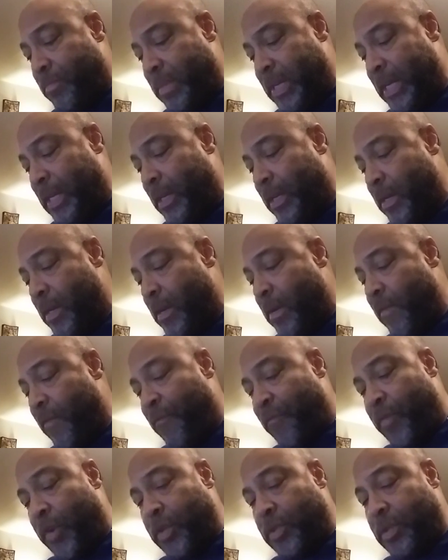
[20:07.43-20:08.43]
me
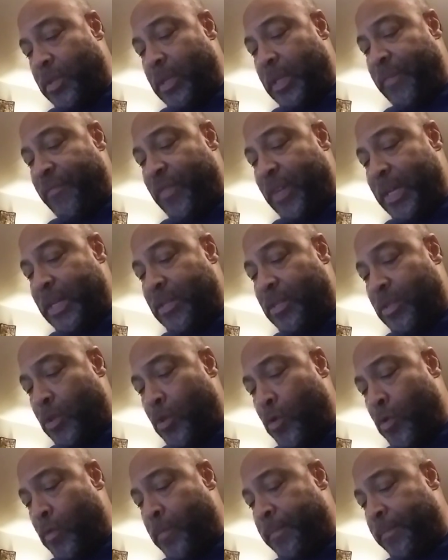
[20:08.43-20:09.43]
virtually via
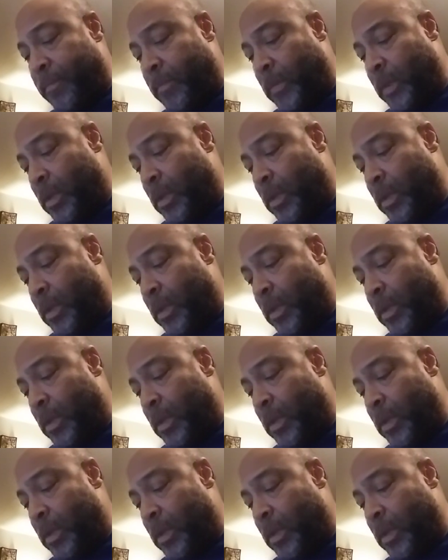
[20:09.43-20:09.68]
Zoom,